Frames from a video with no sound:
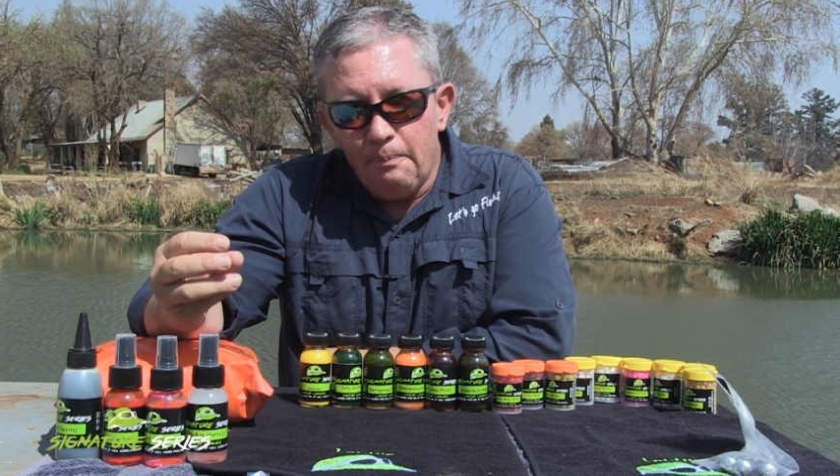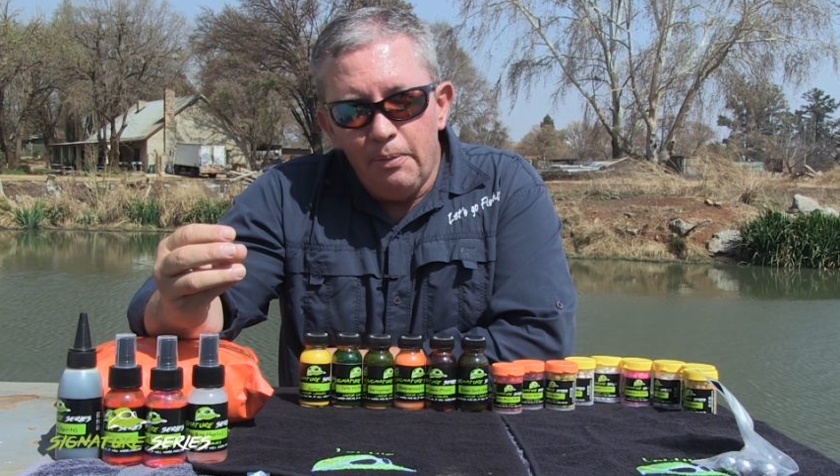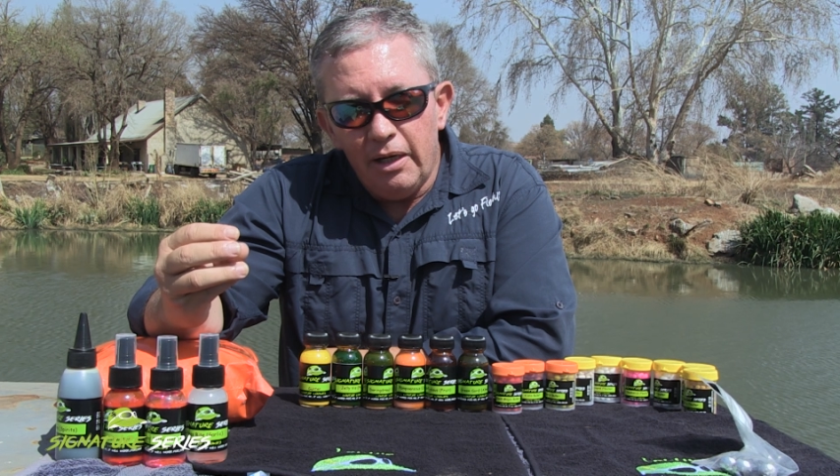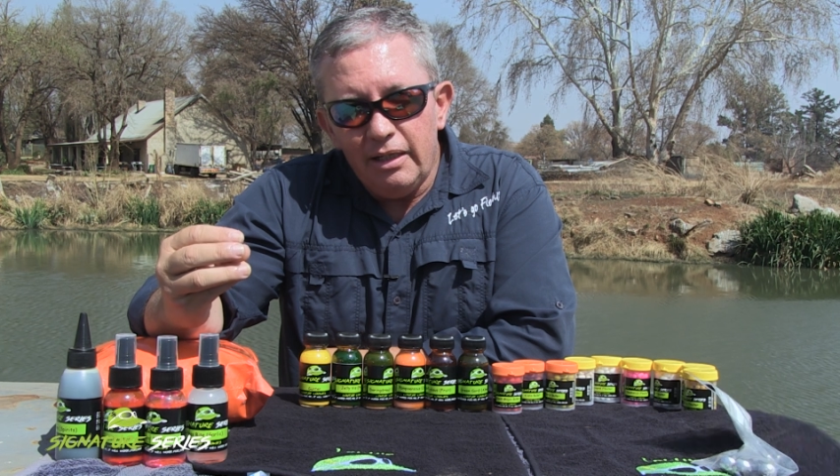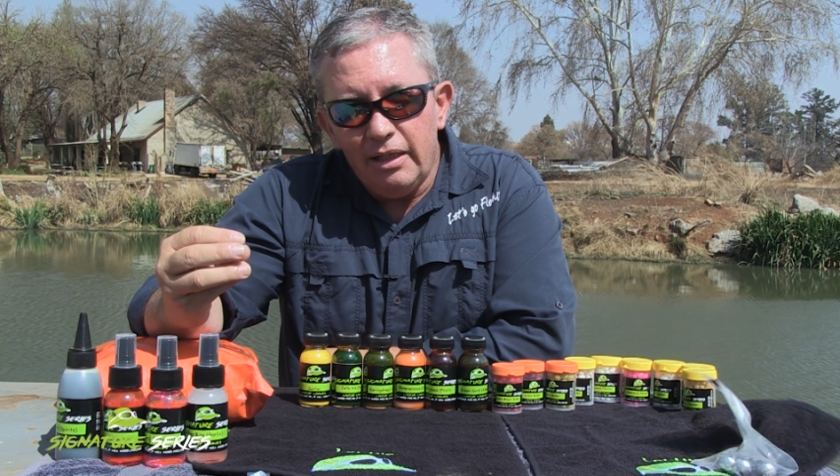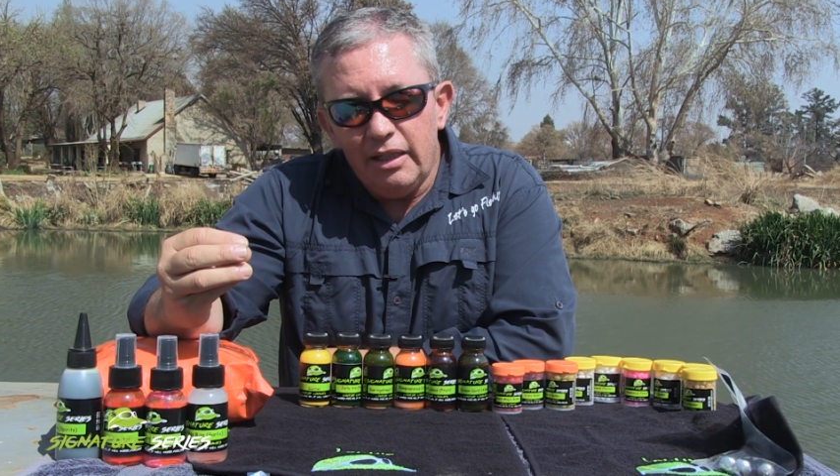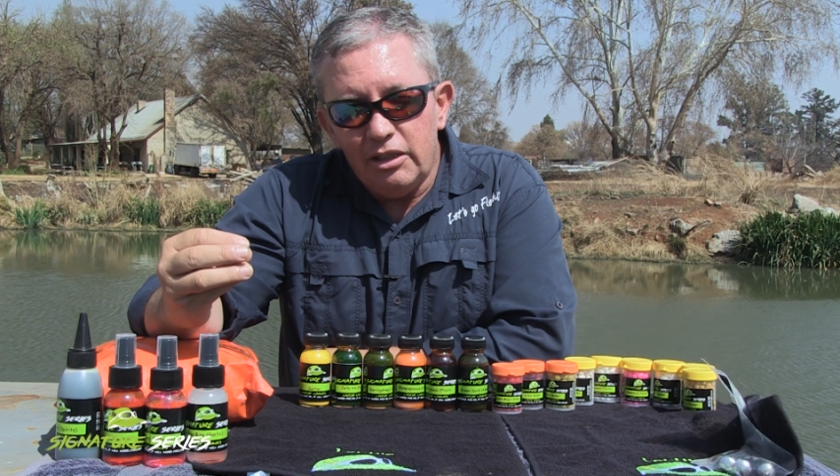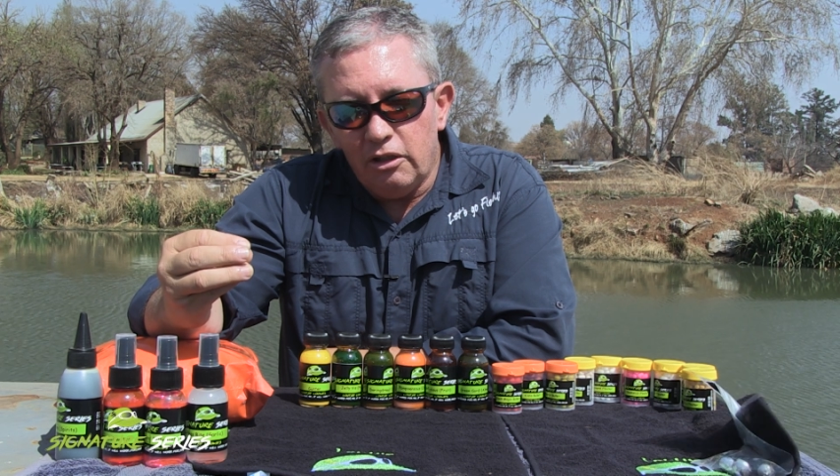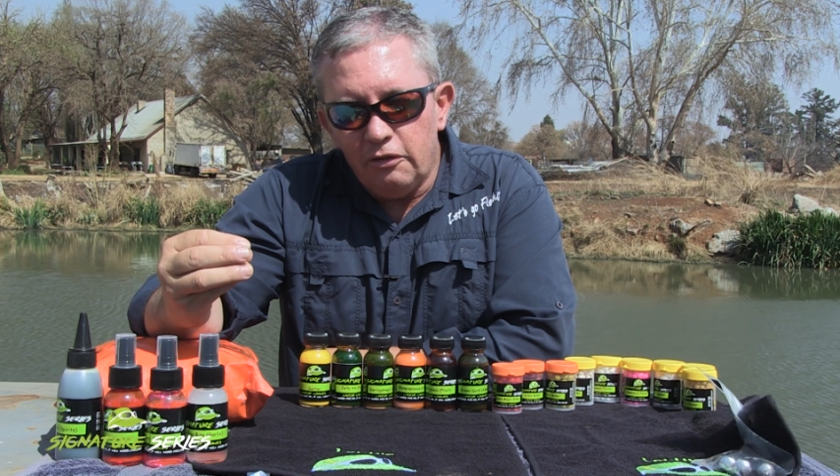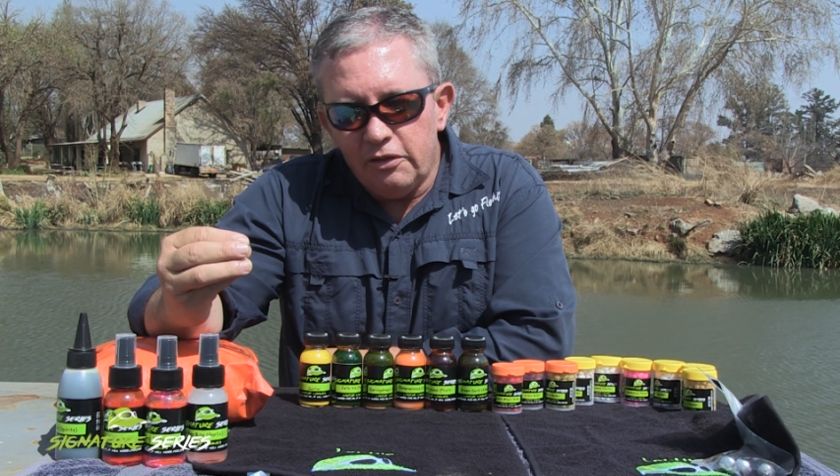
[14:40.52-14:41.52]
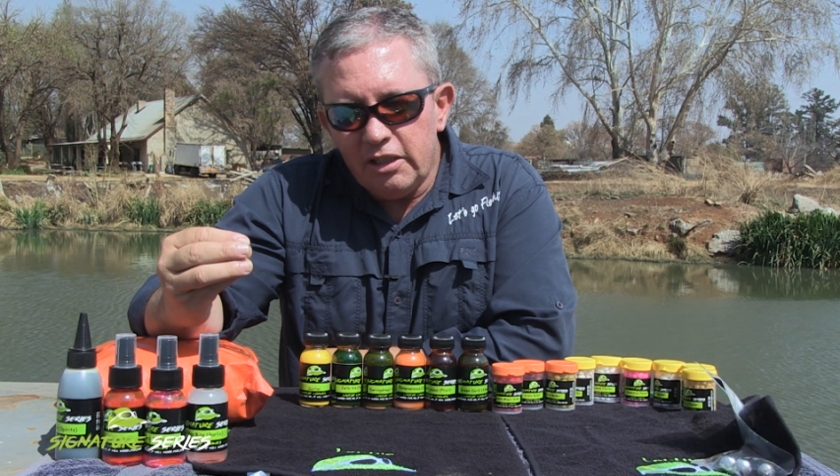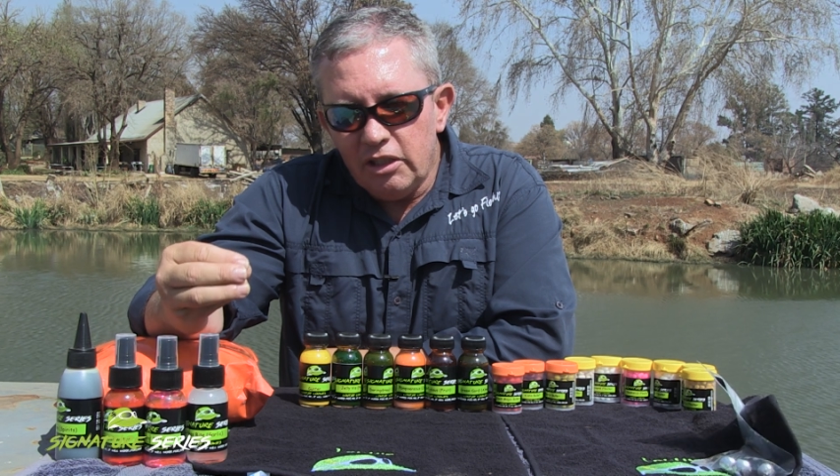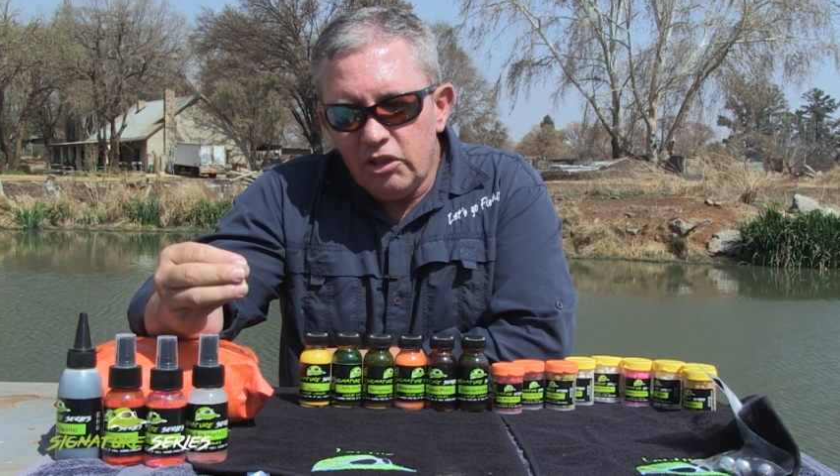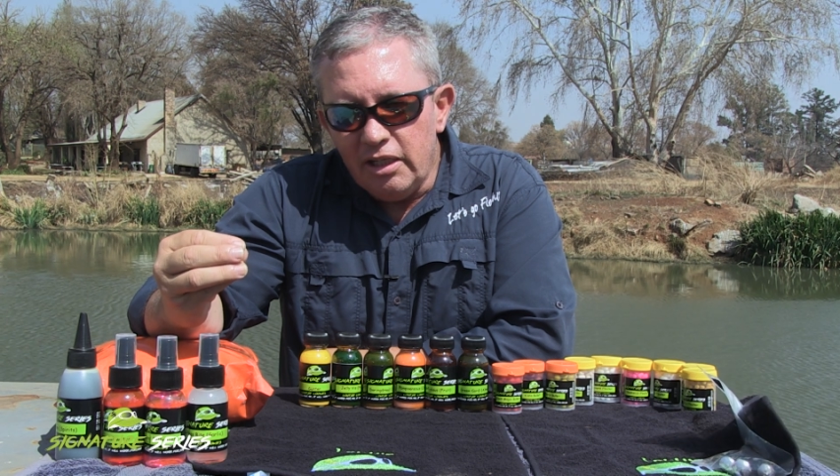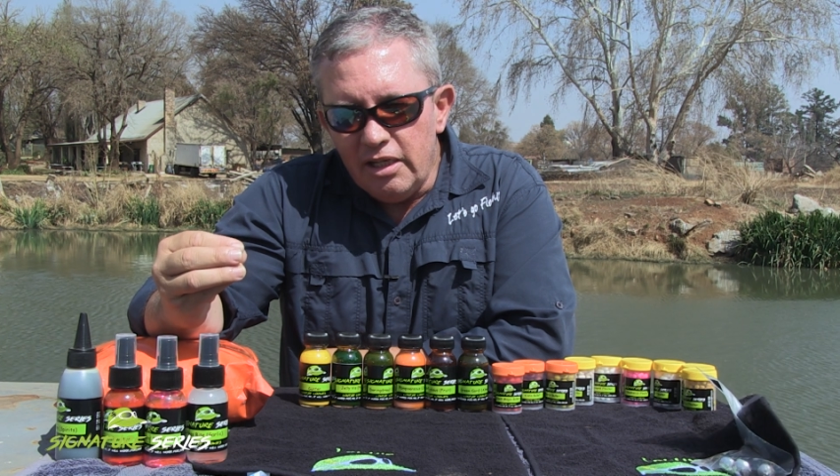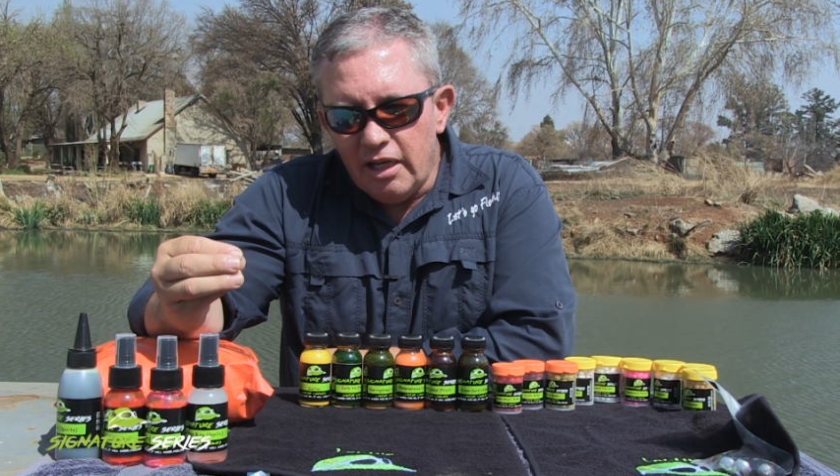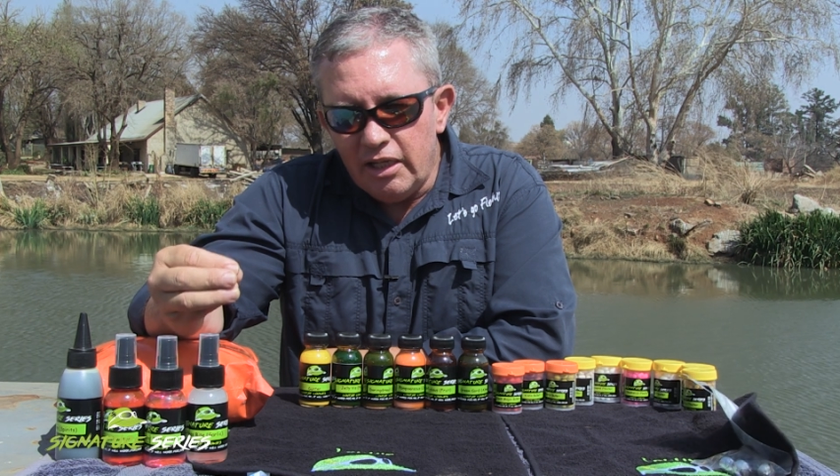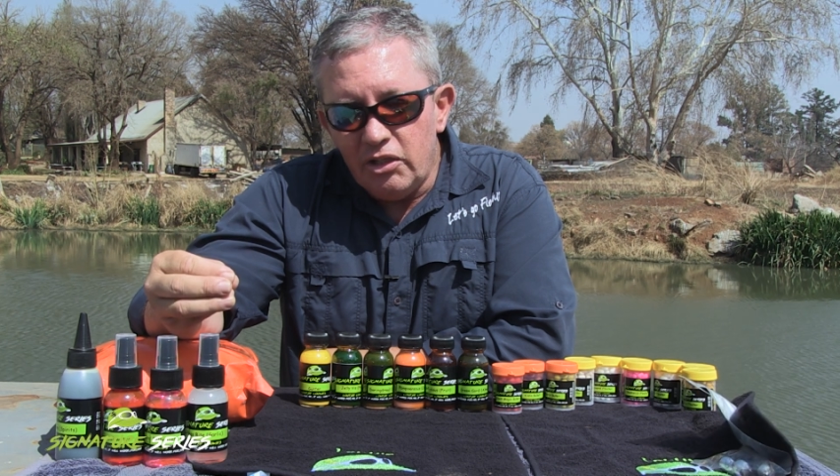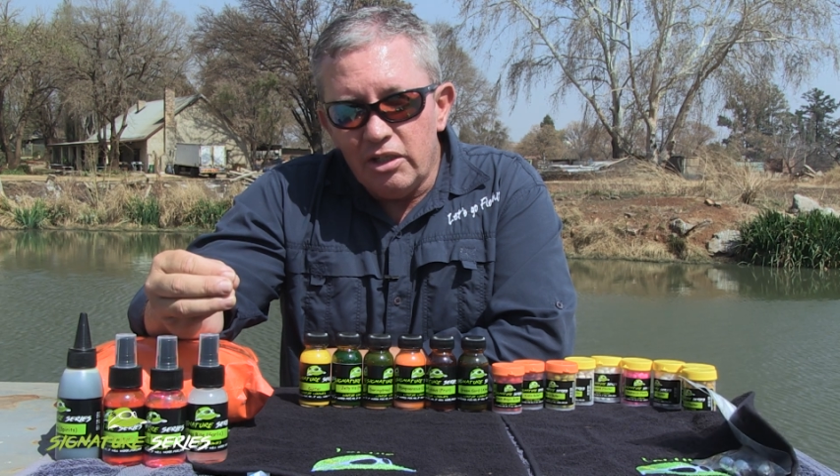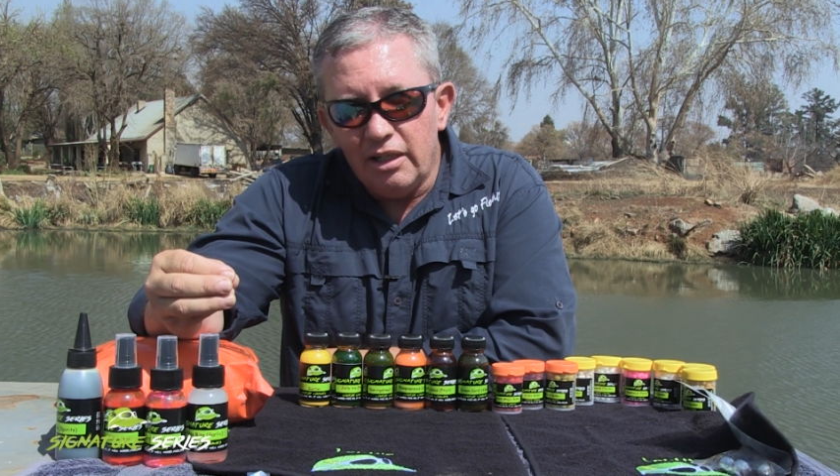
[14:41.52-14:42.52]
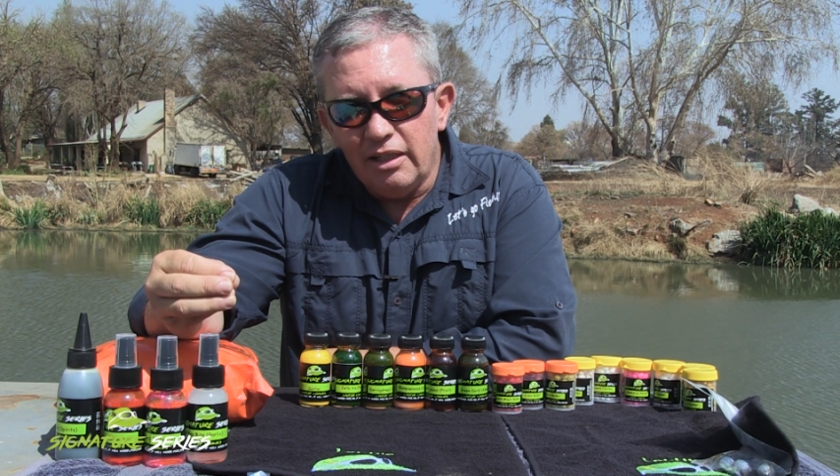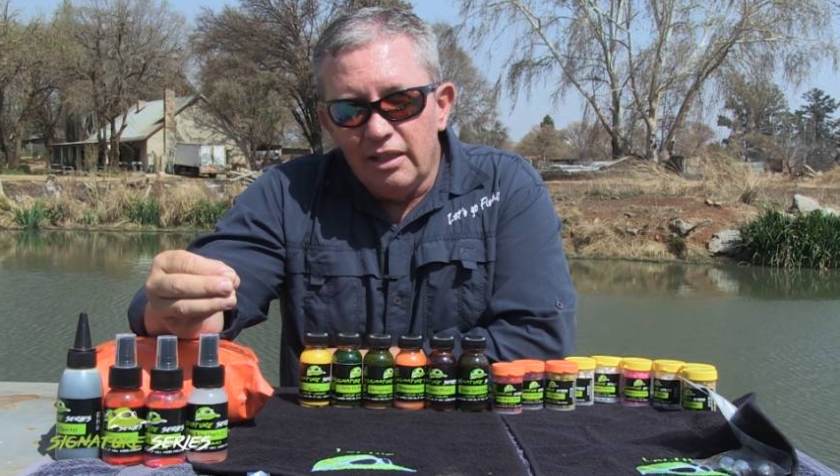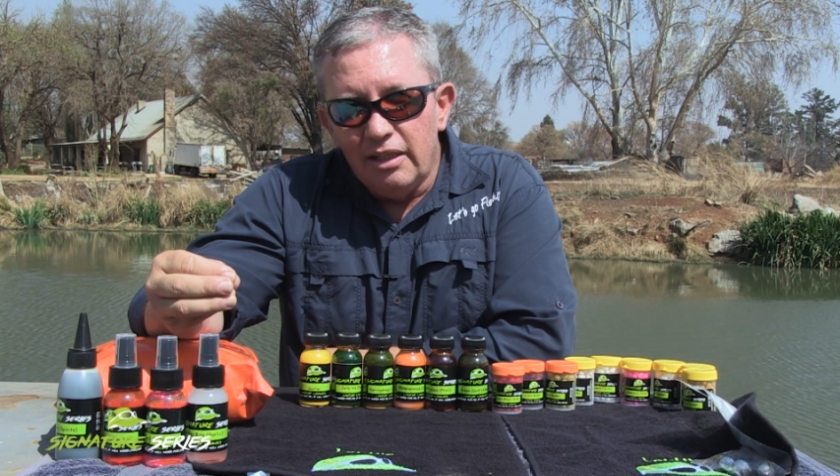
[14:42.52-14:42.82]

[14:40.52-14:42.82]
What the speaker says: but it's of such a nature